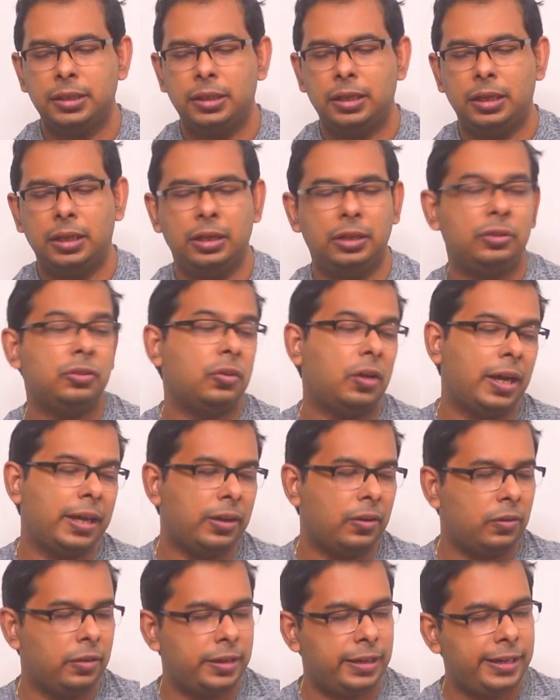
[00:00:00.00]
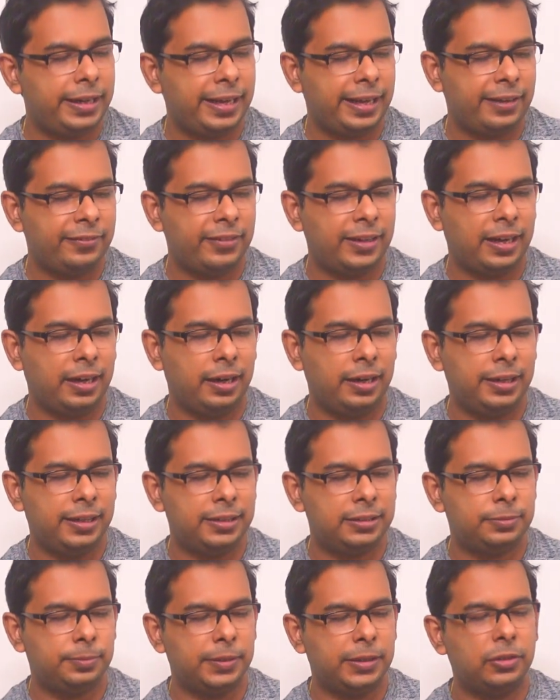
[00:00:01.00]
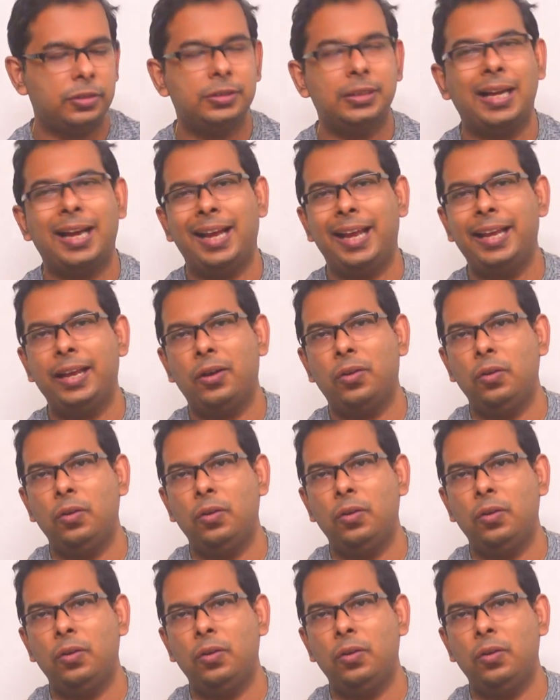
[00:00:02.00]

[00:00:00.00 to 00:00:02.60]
Though I already have a hard disk because I